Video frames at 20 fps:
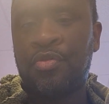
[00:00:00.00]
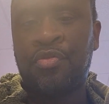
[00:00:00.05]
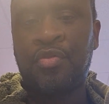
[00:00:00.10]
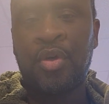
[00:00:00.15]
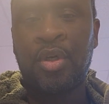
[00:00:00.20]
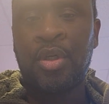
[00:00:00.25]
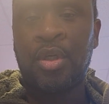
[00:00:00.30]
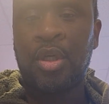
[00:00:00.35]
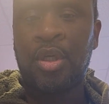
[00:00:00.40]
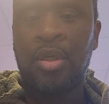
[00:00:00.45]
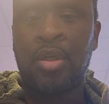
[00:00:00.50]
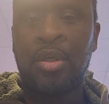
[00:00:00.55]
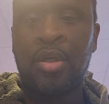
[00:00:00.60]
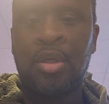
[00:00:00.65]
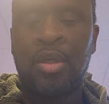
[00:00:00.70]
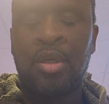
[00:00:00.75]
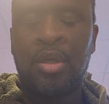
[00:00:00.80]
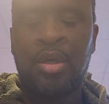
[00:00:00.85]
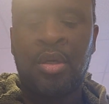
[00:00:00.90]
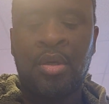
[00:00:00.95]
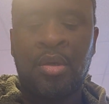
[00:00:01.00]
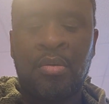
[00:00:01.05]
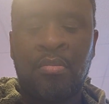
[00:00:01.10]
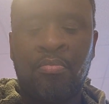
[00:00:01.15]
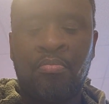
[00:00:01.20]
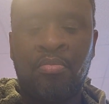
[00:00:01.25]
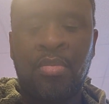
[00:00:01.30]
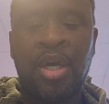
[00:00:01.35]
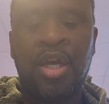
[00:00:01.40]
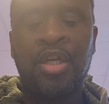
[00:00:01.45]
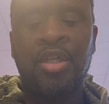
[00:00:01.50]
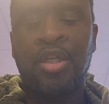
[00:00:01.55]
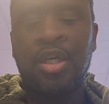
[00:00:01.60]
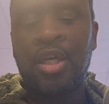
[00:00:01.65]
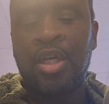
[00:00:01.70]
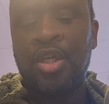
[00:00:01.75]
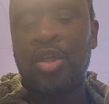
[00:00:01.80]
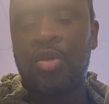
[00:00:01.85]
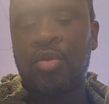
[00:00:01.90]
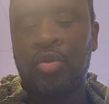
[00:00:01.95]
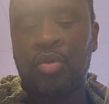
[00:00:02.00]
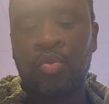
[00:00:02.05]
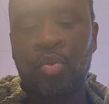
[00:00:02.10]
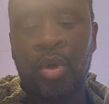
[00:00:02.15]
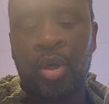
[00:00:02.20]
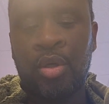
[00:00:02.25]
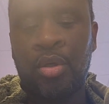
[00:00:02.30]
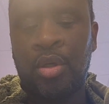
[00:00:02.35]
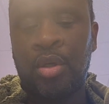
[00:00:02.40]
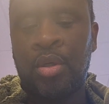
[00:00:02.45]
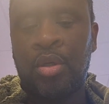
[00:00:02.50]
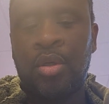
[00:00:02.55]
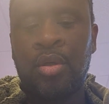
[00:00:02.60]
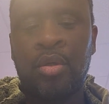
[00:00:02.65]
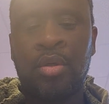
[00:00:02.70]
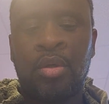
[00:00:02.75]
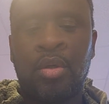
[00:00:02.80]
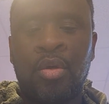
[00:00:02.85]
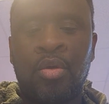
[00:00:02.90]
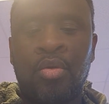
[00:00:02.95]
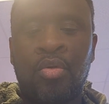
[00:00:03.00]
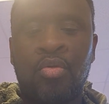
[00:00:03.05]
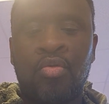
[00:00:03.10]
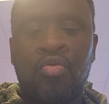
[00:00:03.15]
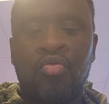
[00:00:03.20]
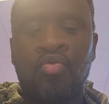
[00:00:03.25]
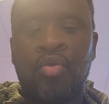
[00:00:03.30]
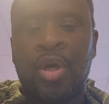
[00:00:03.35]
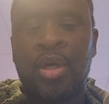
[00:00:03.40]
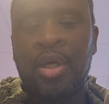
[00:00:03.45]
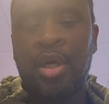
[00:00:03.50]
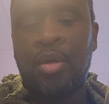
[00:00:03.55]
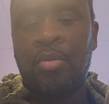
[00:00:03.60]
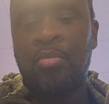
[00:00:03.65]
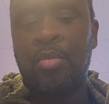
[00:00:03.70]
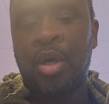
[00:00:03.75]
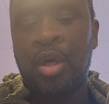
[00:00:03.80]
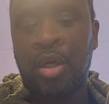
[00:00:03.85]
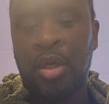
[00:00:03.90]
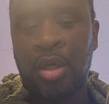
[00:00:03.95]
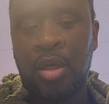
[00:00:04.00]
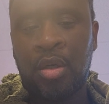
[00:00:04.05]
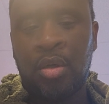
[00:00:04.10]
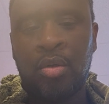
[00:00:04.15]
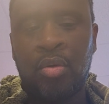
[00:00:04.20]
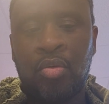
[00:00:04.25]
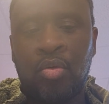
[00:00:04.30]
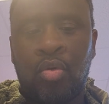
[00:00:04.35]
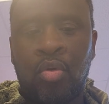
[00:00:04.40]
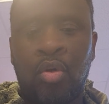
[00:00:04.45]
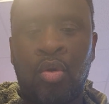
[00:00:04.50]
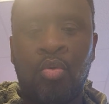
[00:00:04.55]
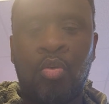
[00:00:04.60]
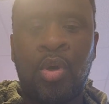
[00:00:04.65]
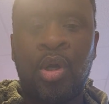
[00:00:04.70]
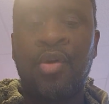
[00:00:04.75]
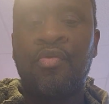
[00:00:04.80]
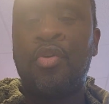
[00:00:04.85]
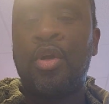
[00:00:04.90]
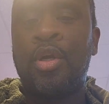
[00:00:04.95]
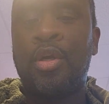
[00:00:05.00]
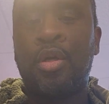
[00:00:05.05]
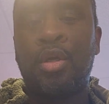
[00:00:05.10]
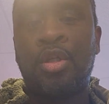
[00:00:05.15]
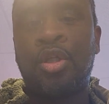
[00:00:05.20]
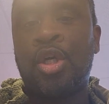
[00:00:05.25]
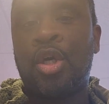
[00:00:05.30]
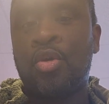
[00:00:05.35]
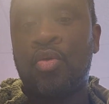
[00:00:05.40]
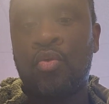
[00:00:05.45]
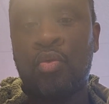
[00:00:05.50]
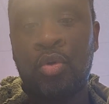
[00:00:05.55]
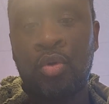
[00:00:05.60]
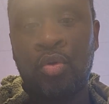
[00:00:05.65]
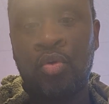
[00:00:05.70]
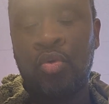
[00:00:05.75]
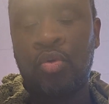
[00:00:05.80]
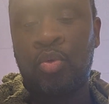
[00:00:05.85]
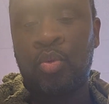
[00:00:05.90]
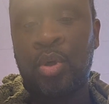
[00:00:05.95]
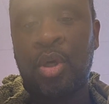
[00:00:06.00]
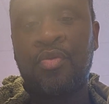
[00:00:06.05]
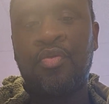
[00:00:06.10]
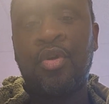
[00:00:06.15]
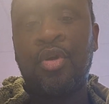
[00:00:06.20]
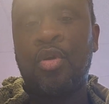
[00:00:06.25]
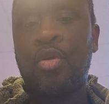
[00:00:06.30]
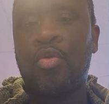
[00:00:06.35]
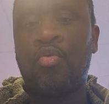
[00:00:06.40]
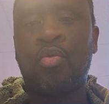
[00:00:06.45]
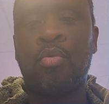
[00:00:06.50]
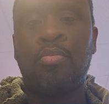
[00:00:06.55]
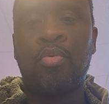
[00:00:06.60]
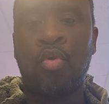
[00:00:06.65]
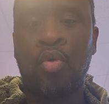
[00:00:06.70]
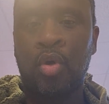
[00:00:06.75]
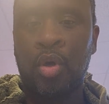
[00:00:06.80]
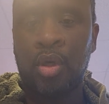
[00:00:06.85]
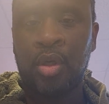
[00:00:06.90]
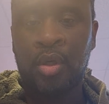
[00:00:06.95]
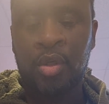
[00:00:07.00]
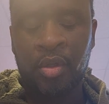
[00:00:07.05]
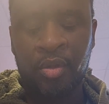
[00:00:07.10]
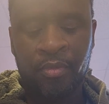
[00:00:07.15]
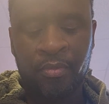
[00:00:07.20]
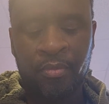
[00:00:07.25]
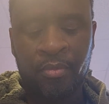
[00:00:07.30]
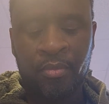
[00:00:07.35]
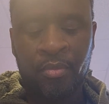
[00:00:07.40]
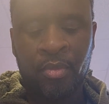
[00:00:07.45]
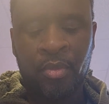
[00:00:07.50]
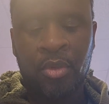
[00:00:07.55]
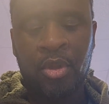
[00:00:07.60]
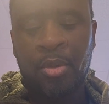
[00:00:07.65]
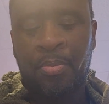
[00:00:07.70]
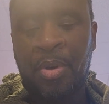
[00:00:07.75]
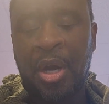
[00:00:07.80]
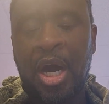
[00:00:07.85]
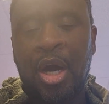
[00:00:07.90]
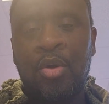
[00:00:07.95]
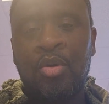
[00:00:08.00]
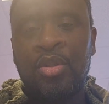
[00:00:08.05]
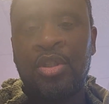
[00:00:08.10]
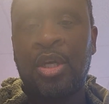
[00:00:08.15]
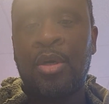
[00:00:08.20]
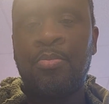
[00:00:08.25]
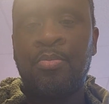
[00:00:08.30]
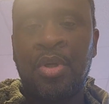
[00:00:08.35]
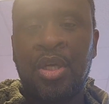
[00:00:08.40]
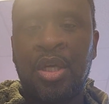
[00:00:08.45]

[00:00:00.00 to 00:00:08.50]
in funding, major issues where they ran out of money, or whatever they're going to tell you on the news, whatever they're going to report. The powers that